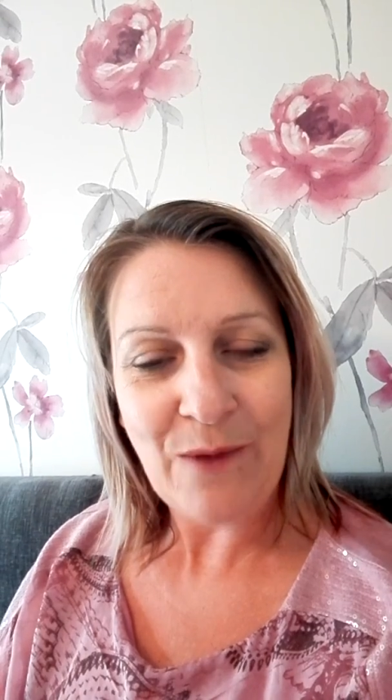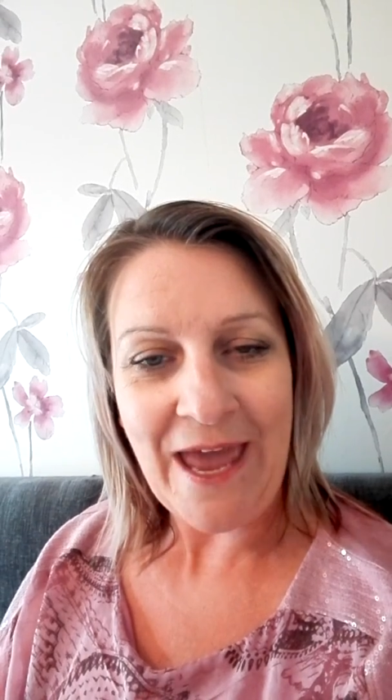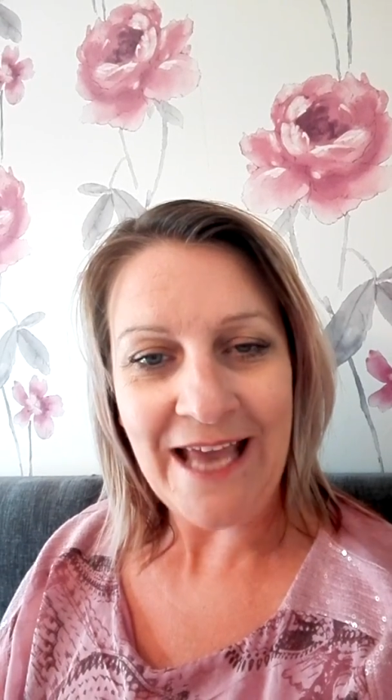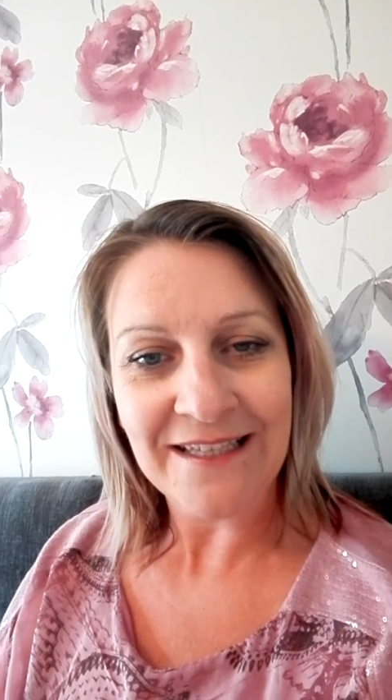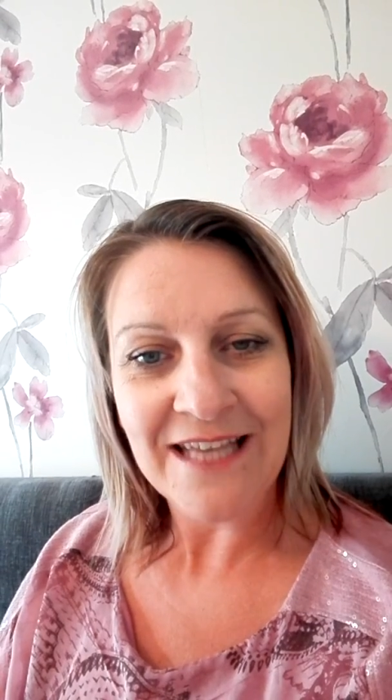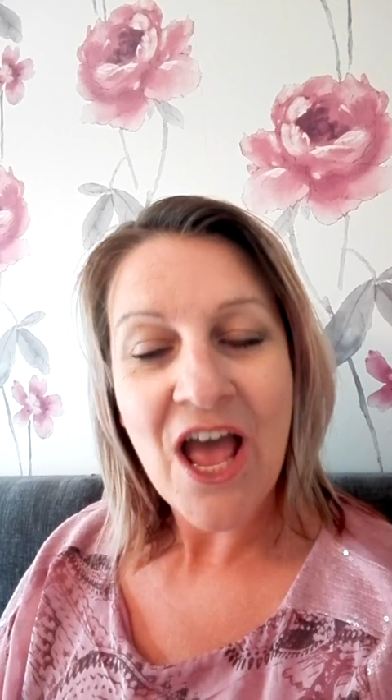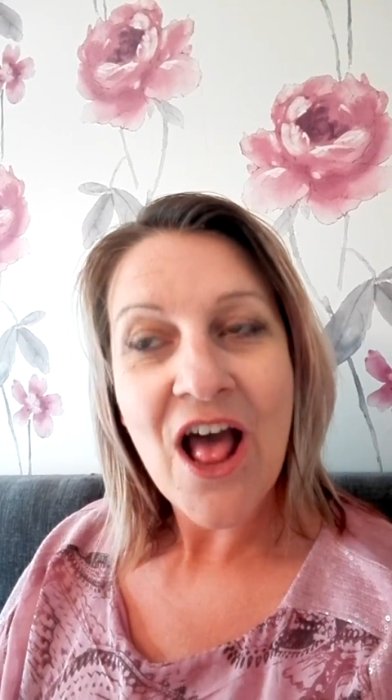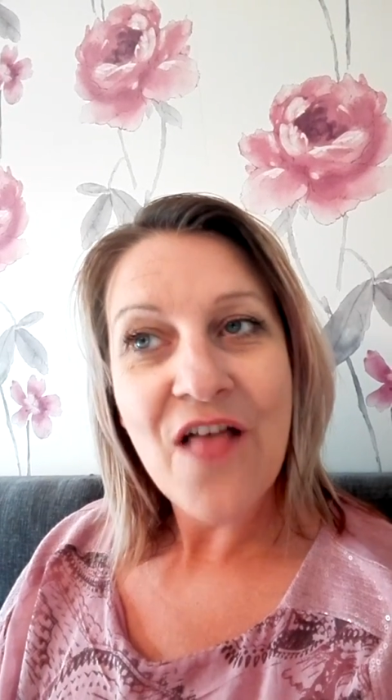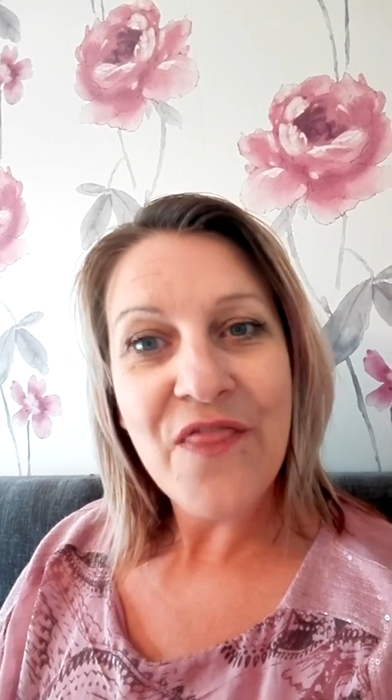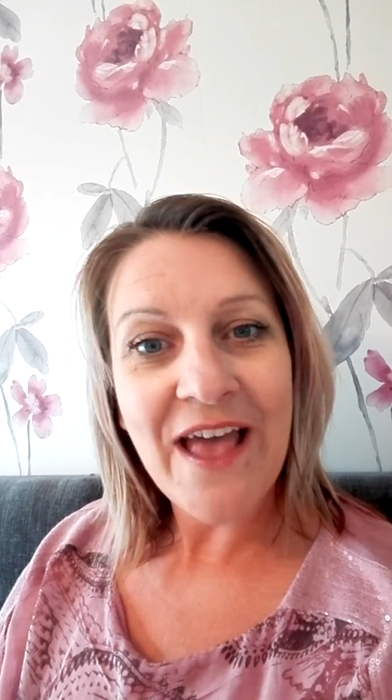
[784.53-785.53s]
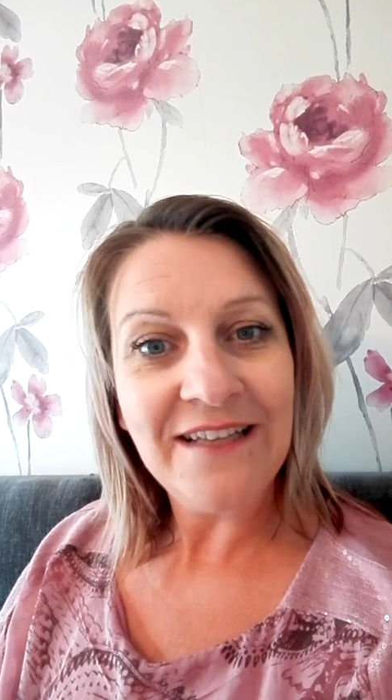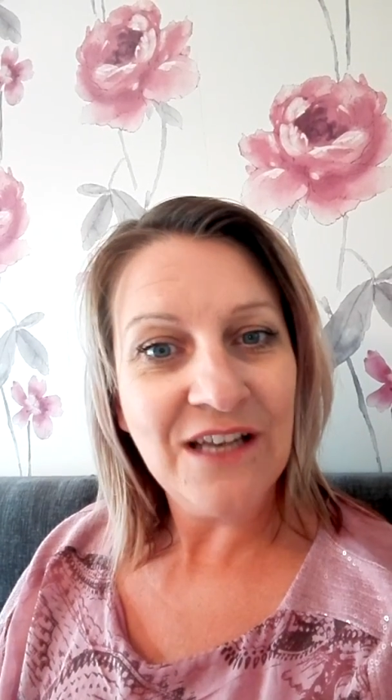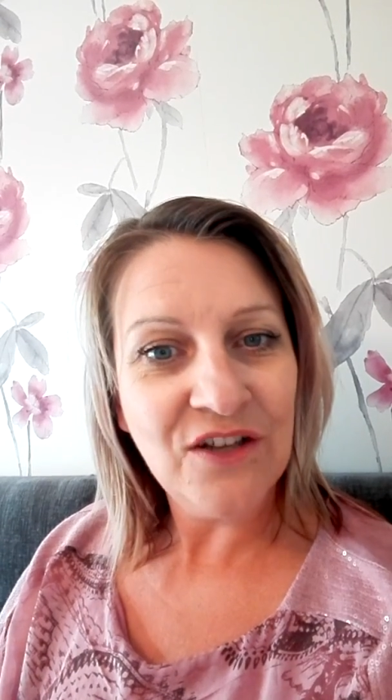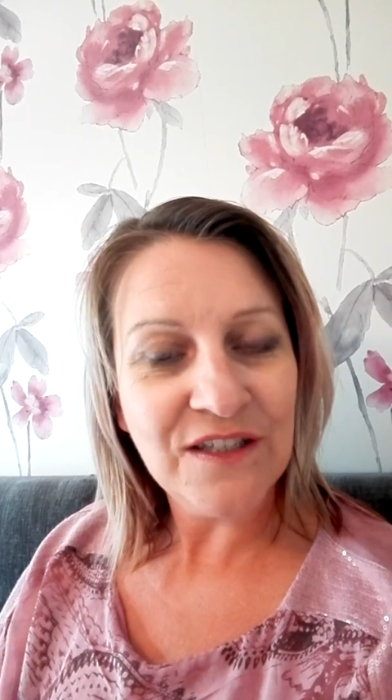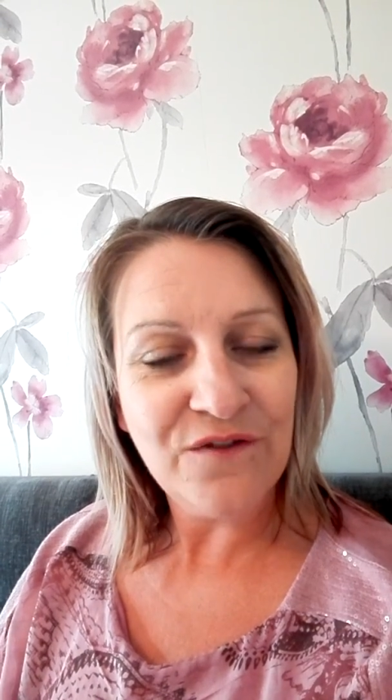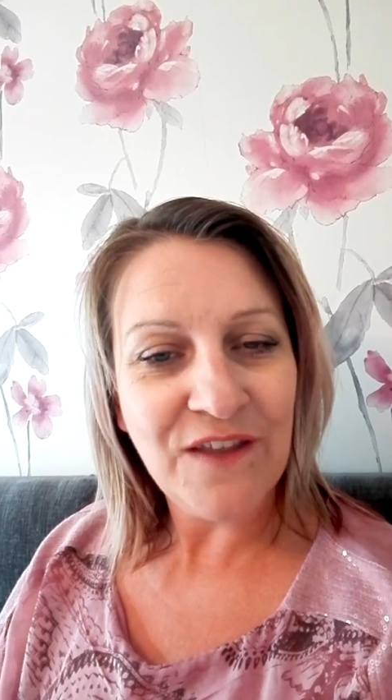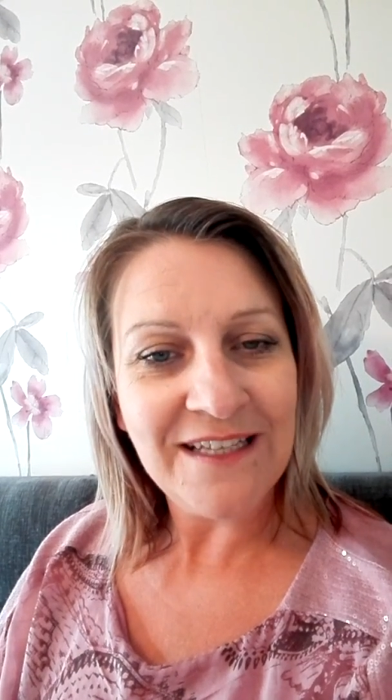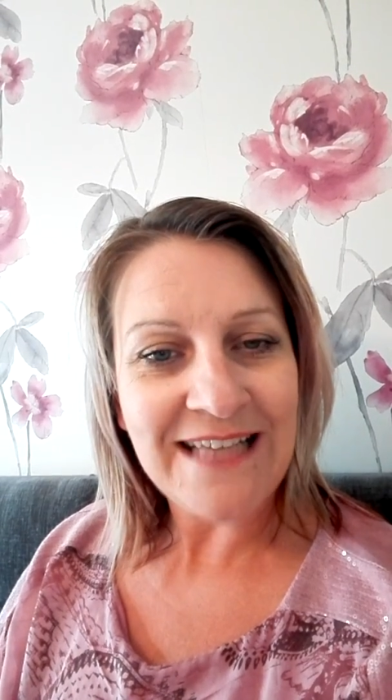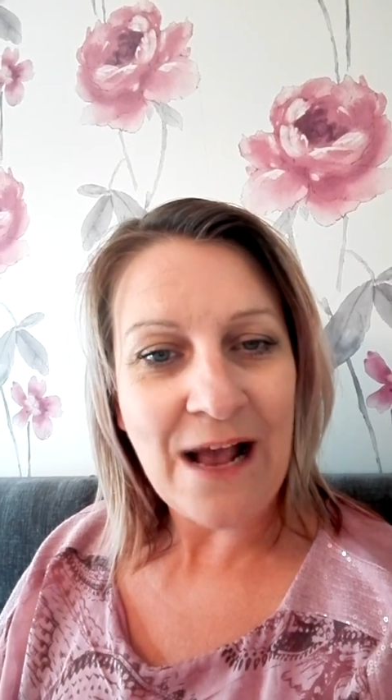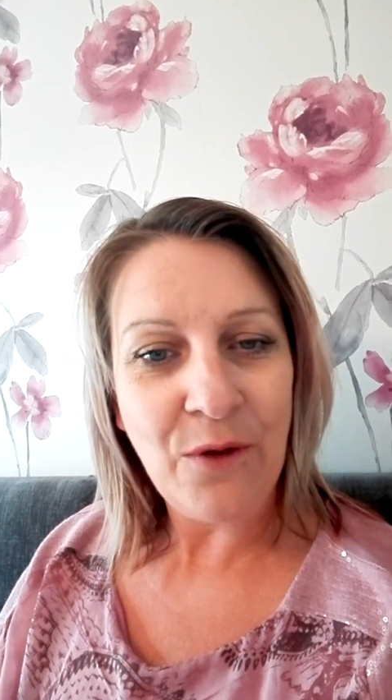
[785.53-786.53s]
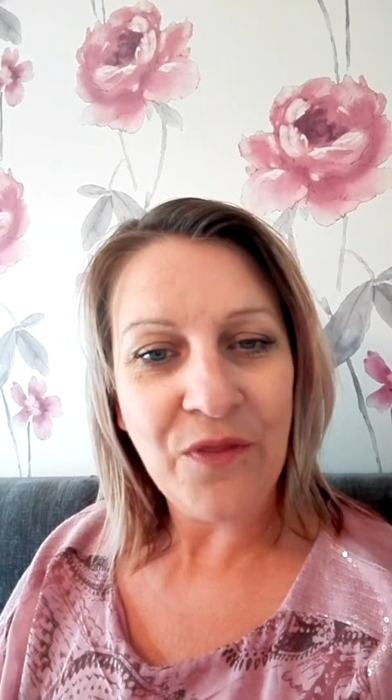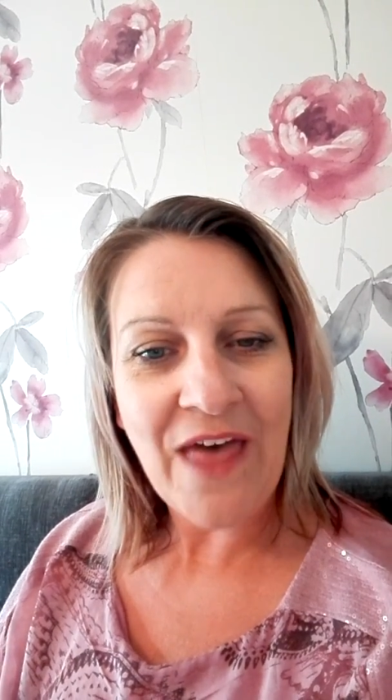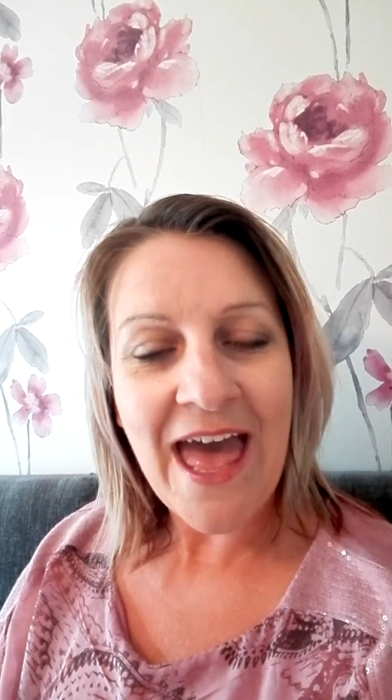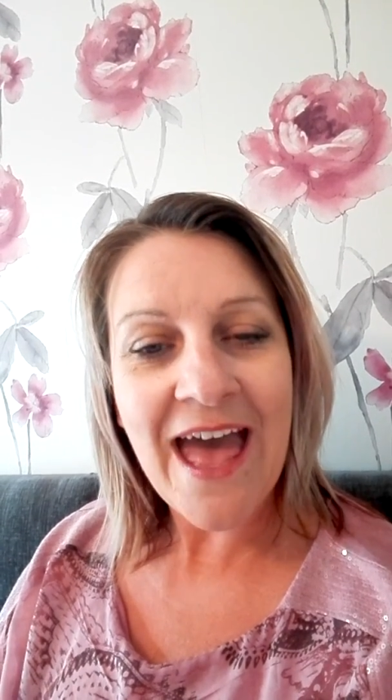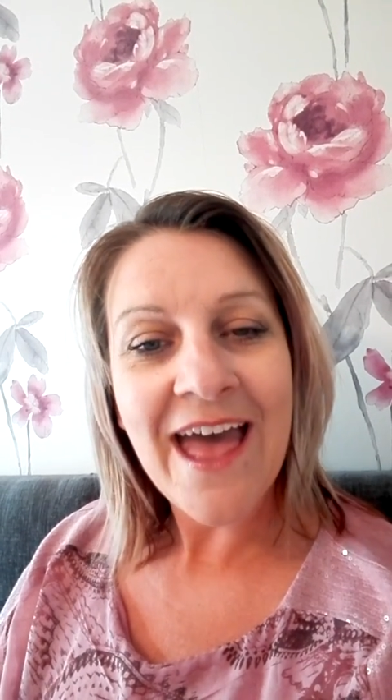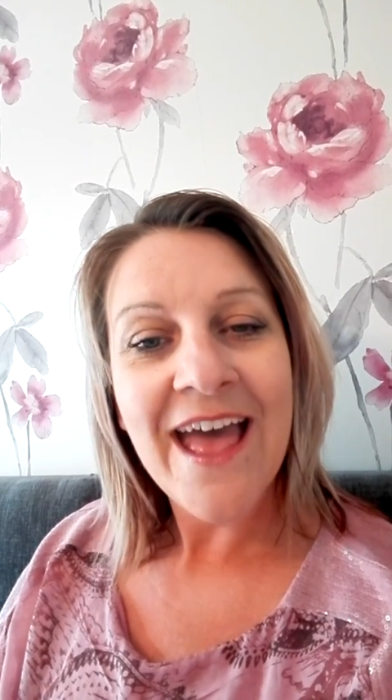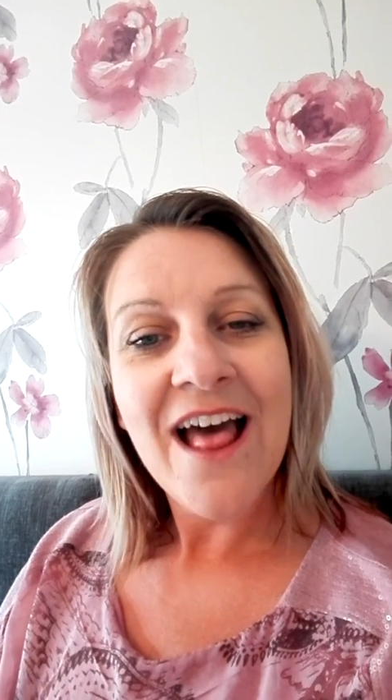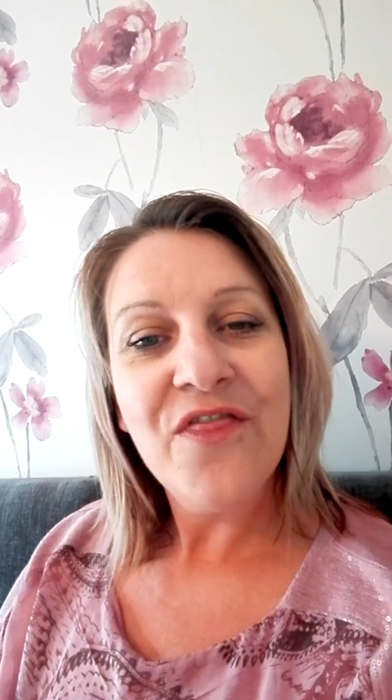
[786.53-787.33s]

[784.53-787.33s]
space. There's lots of things out there